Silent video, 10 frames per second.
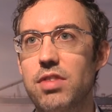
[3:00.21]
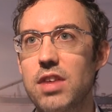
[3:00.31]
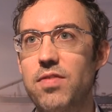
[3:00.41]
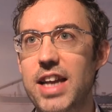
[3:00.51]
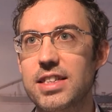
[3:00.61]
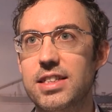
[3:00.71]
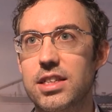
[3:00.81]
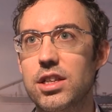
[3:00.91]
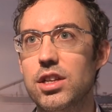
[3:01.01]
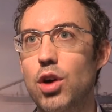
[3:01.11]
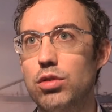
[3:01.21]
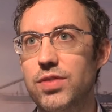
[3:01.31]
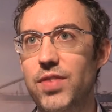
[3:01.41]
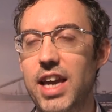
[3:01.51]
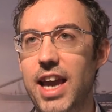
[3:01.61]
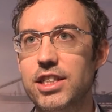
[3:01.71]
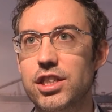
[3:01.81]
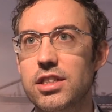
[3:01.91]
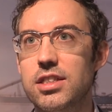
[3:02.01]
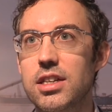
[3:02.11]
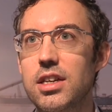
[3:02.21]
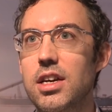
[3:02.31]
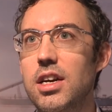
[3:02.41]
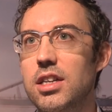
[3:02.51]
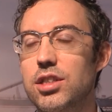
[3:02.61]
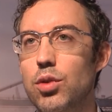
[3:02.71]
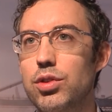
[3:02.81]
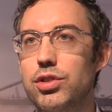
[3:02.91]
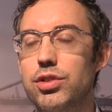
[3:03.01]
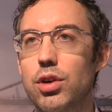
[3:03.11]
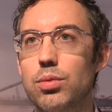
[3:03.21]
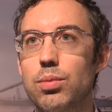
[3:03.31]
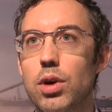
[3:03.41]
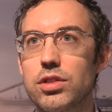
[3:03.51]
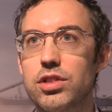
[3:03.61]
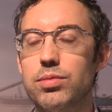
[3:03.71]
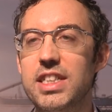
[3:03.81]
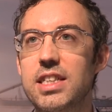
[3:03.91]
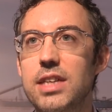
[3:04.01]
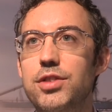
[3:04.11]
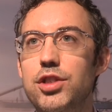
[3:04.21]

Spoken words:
the events and the notifications. So you don't want to receive